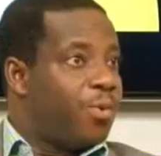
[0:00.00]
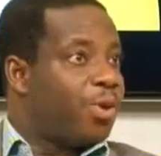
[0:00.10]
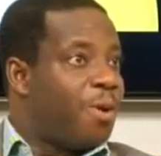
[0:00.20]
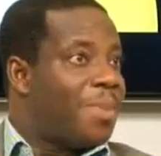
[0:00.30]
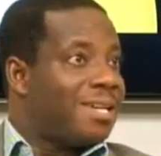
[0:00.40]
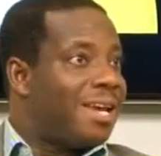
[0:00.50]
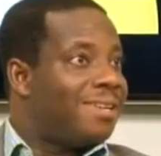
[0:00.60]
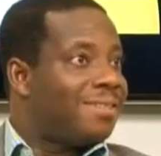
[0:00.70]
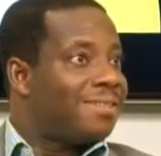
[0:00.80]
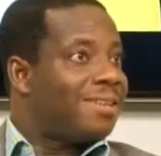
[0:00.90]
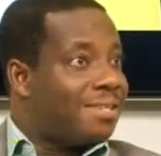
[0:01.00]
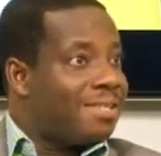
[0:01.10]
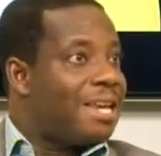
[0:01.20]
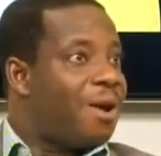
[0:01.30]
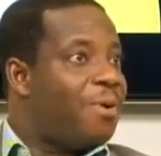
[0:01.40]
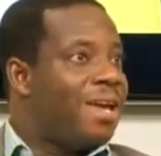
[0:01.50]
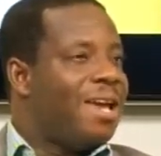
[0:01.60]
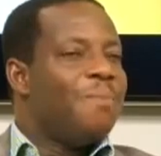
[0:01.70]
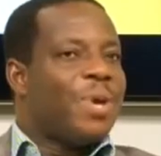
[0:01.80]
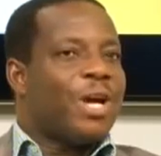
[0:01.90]
With all my shadows, I stayed away
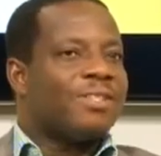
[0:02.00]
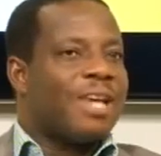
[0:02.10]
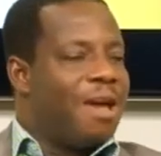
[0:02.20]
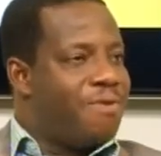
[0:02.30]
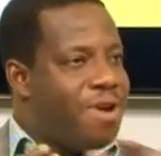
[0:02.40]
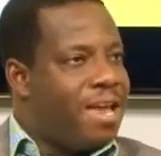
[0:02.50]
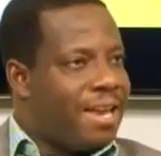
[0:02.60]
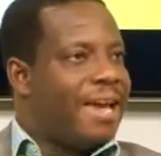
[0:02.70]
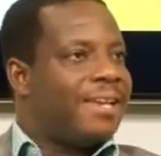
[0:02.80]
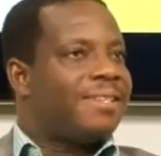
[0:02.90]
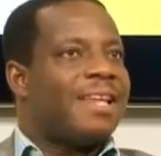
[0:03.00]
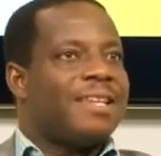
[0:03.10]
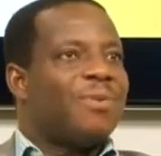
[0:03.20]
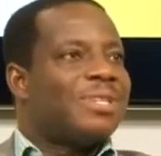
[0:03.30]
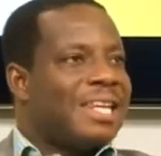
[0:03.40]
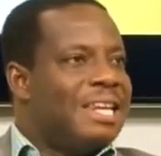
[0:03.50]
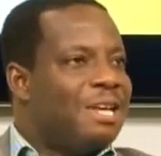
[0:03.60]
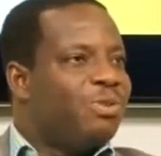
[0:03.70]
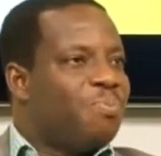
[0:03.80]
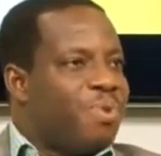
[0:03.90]
because I realized that there was a
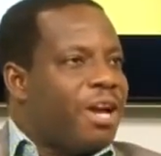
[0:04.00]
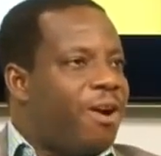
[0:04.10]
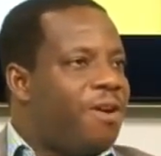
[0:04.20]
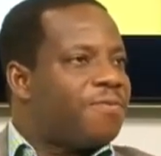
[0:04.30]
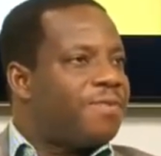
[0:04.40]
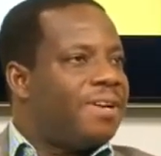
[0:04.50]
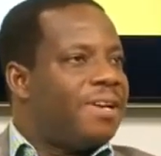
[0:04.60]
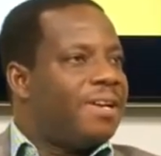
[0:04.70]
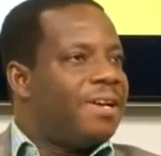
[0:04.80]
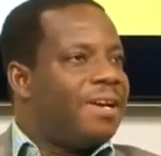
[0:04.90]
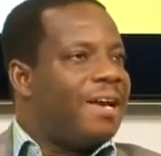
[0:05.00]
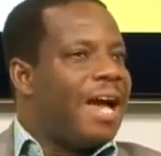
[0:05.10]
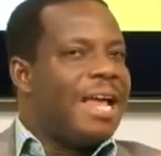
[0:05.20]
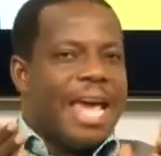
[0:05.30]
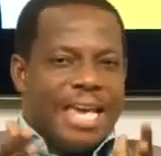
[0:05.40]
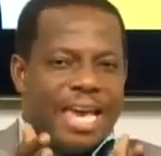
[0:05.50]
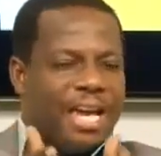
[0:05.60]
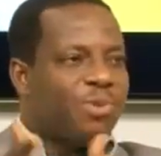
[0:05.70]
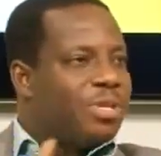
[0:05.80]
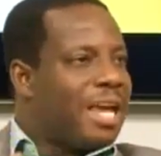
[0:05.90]
need to break off and
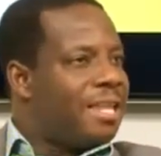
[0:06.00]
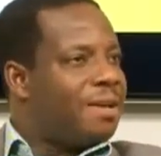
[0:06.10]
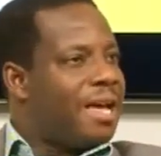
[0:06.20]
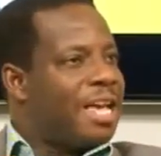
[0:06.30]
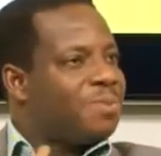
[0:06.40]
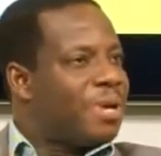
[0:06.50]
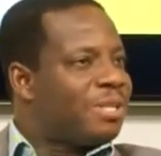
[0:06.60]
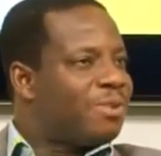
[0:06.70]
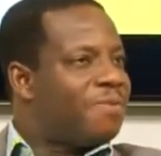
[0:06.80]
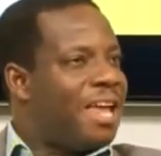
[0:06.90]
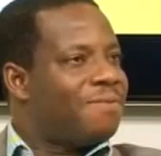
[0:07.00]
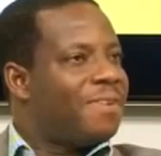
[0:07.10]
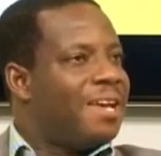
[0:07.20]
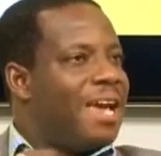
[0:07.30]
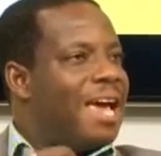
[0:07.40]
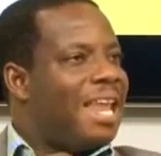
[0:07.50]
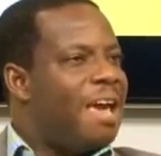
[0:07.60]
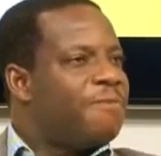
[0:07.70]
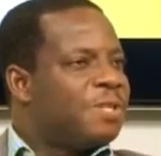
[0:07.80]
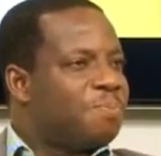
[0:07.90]
engage with other aspects of life. Mm. And
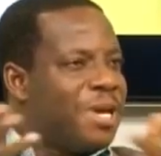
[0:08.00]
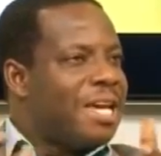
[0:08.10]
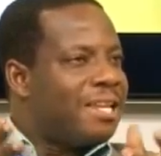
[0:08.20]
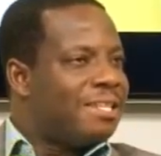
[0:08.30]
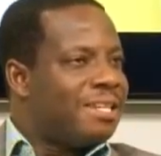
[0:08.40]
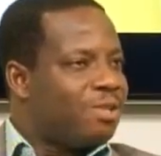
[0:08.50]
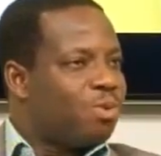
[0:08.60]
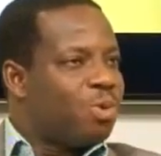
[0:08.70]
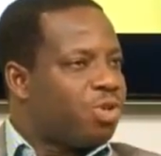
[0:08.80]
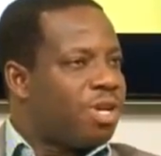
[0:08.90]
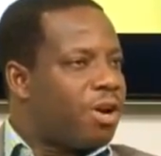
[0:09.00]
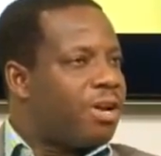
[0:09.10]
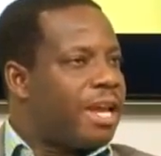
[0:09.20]
life is bigger than just social connections.